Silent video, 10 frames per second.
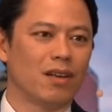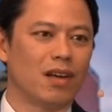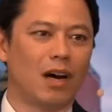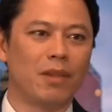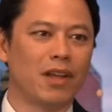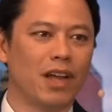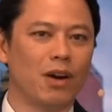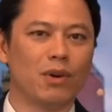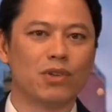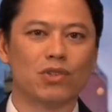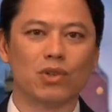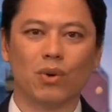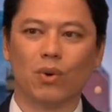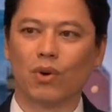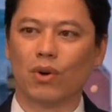Kamala Harris
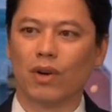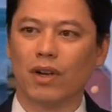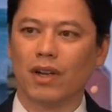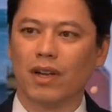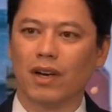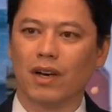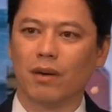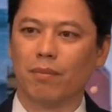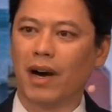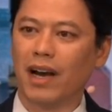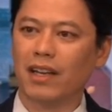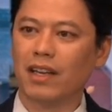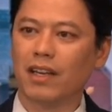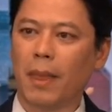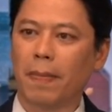or
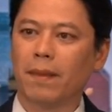Biden,